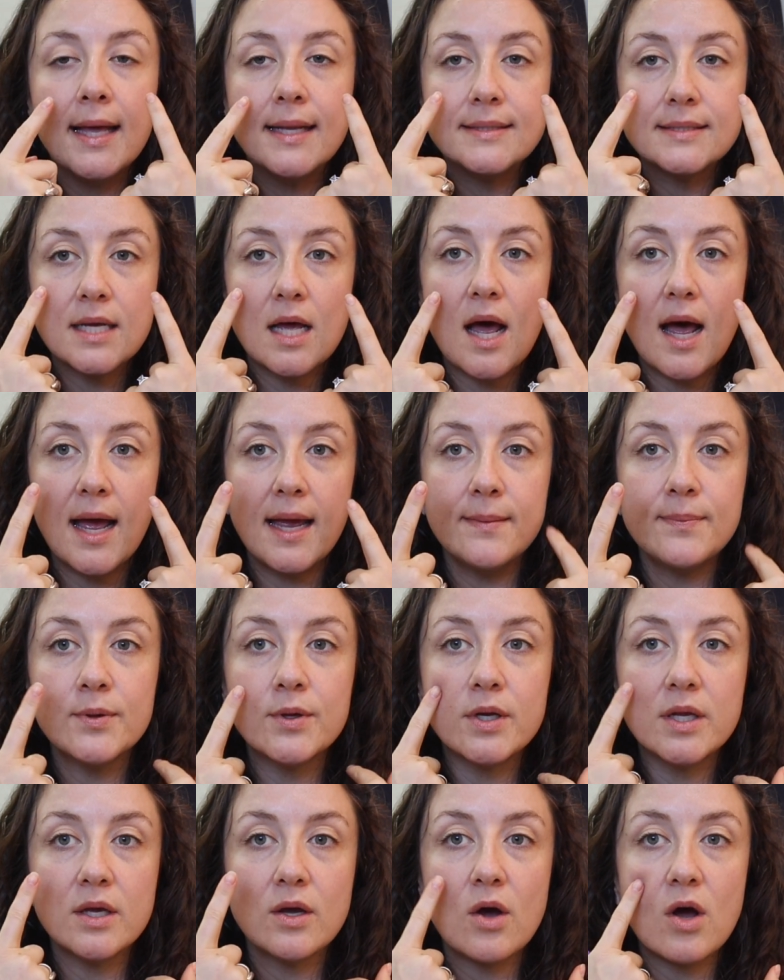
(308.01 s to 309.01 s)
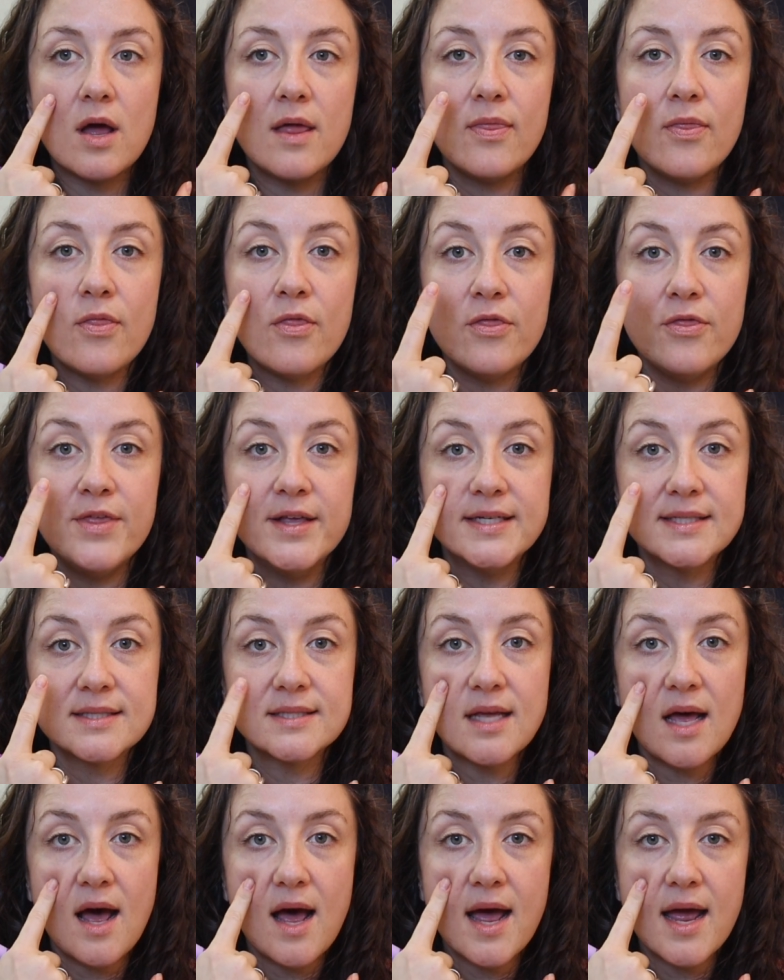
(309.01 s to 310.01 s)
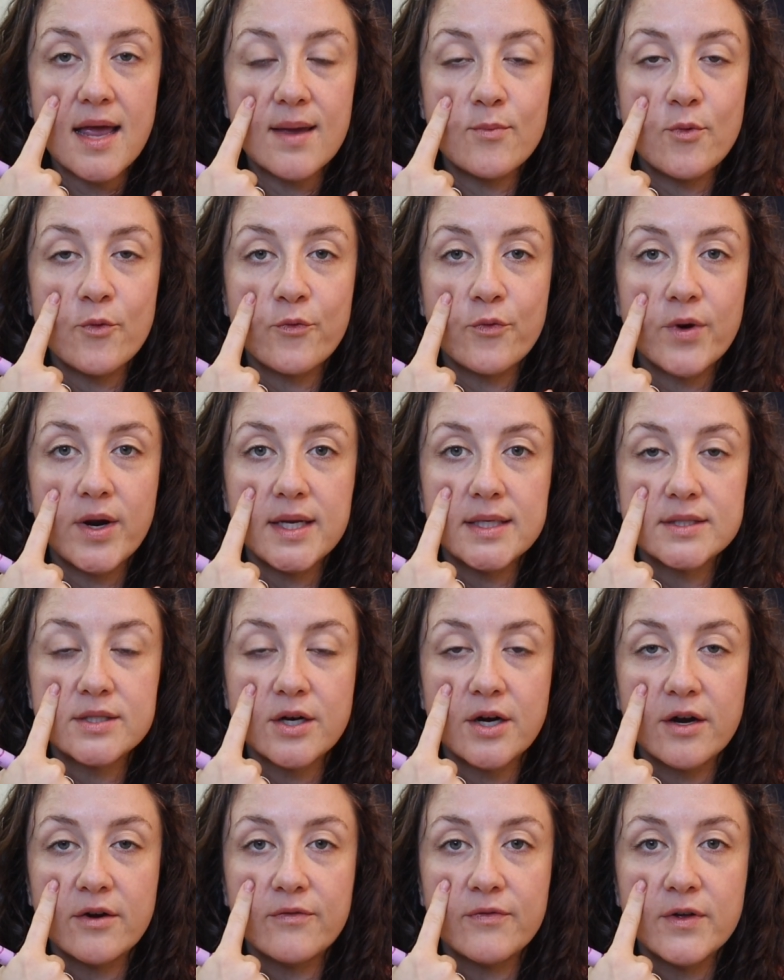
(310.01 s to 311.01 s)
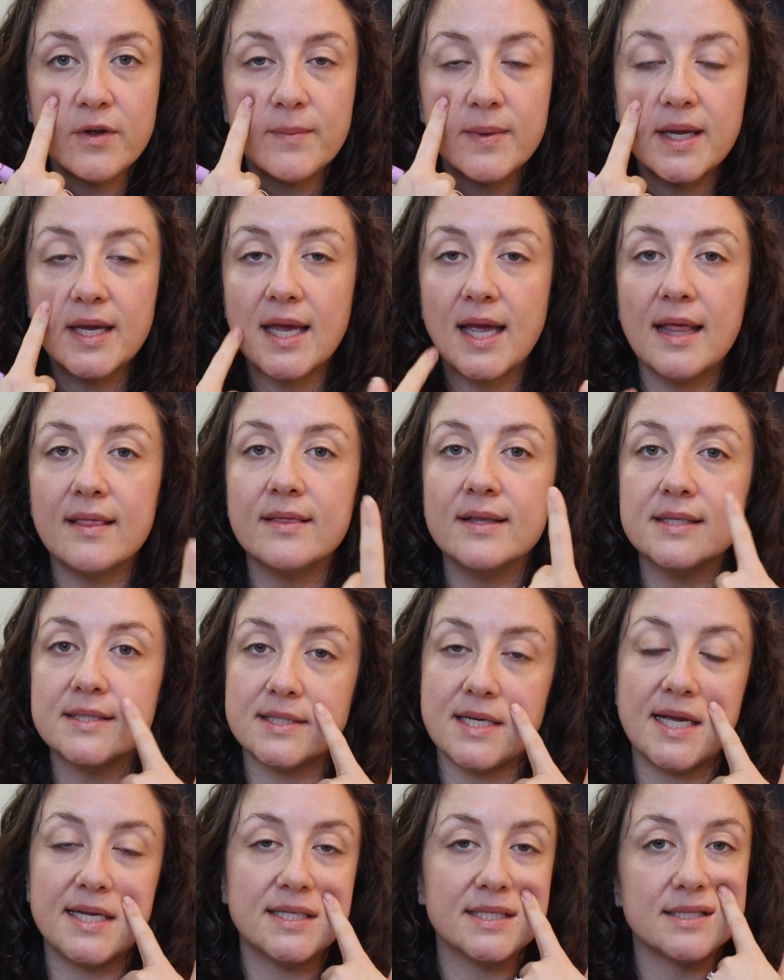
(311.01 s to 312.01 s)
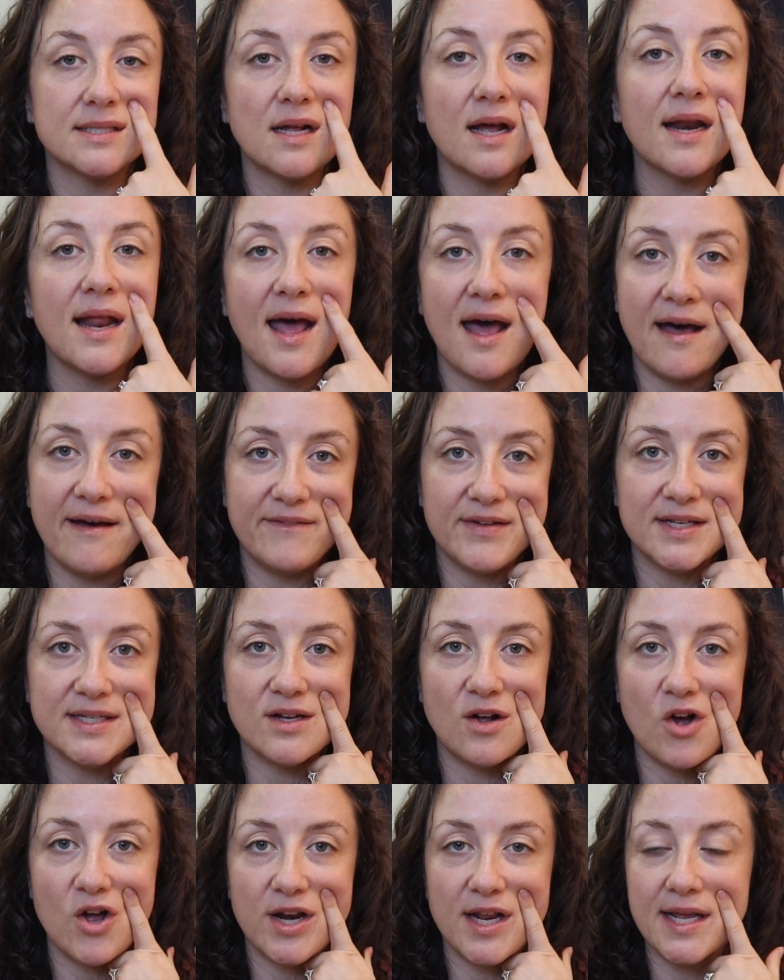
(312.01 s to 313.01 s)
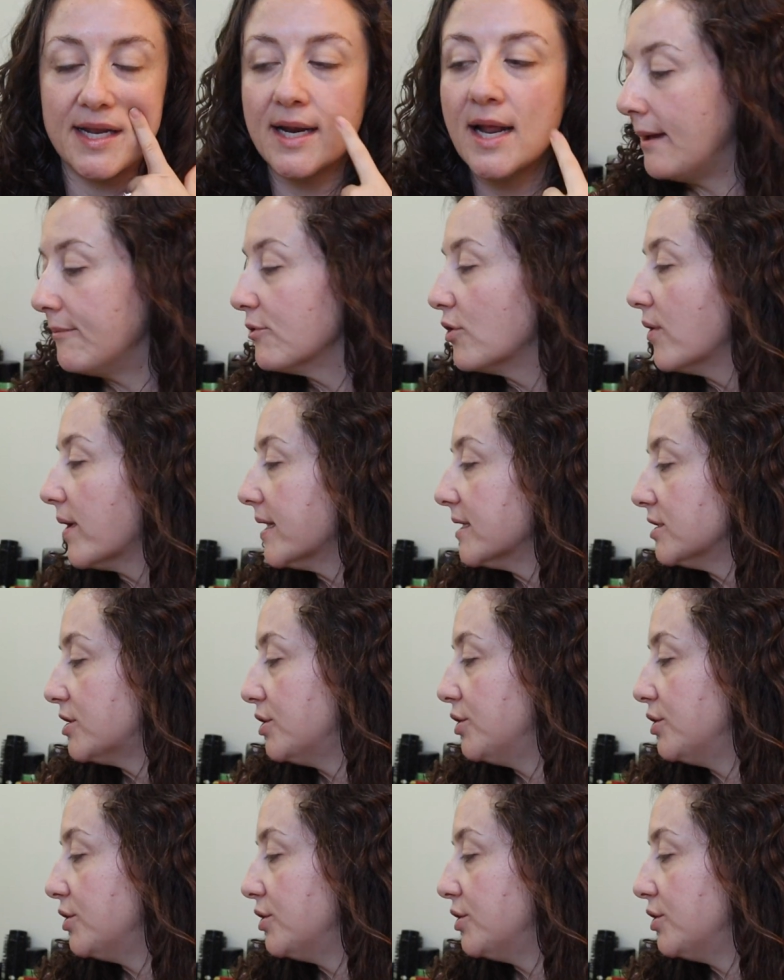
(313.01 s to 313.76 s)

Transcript: and I put it on this eye before I started filming and this eye does not have it on it. I'm going